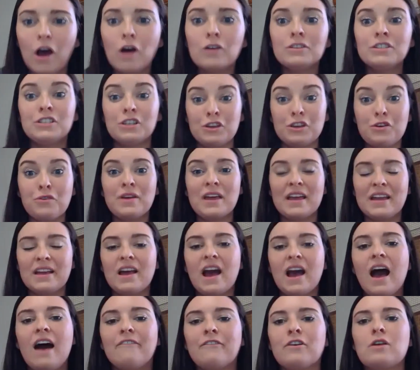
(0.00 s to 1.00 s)
Oh, so you can
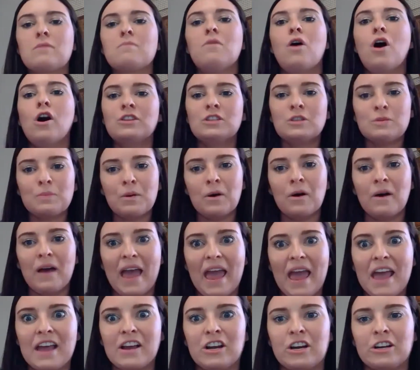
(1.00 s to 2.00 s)
cover multiple
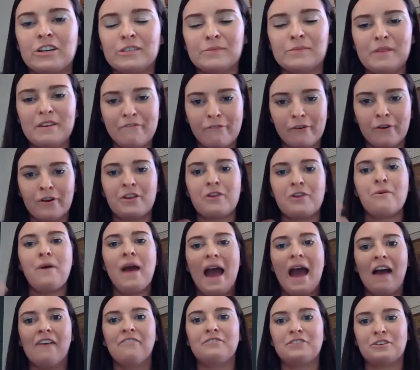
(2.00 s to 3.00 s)
acres before you
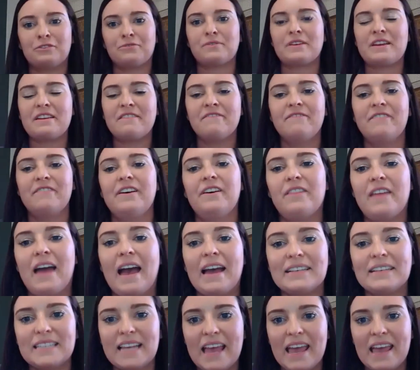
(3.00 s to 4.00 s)
have to refill
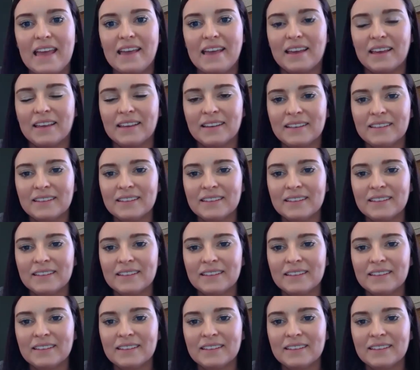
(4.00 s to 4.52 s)
that tank.